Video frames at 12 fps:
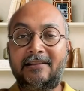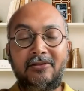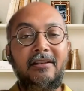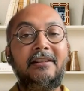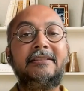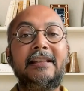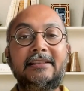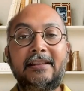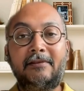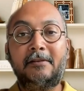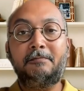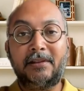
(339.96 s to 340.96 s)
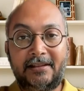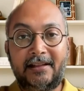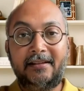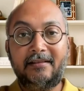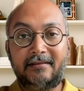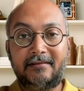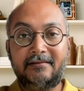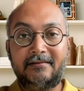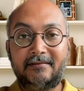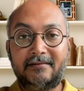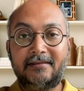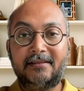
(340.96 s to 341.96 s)
let's call it 6-7%,
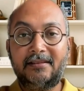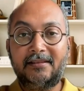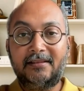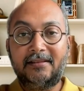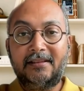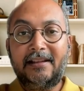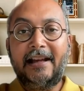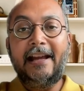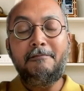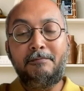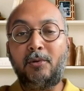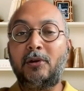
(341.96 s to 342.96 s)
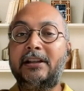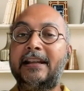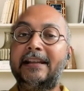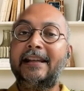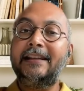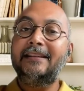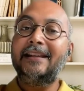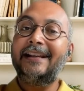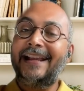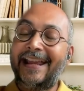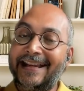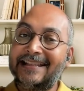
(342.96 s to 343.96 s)
and putting in the
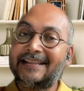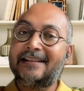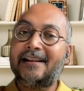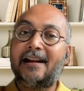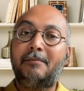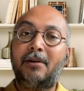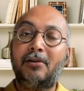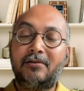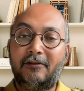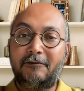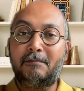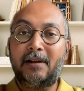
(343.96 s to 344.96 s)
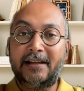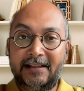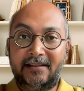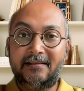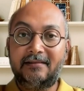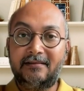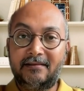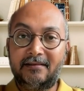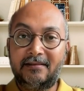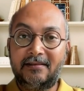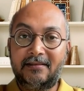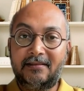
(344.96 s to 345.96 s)
extra amount of money
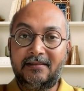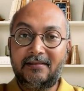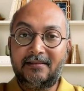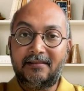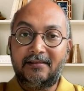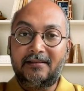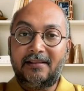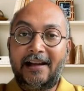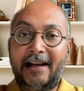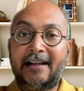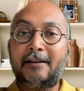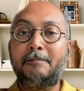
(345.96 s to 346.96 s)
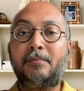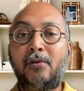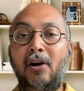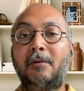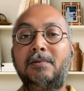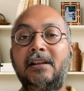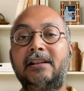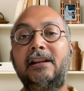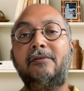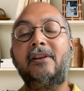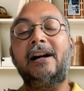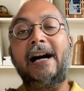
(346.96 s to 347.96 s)
at a probability
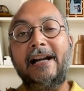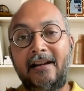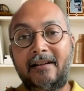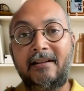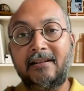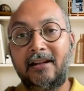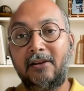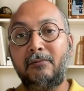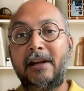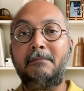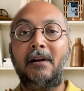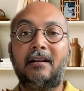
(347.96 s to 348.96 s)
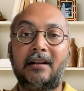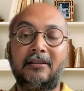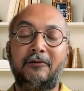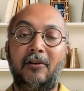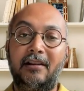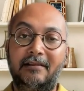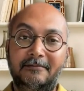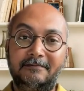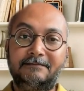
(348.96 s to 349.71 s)
of a higher return when markets fall.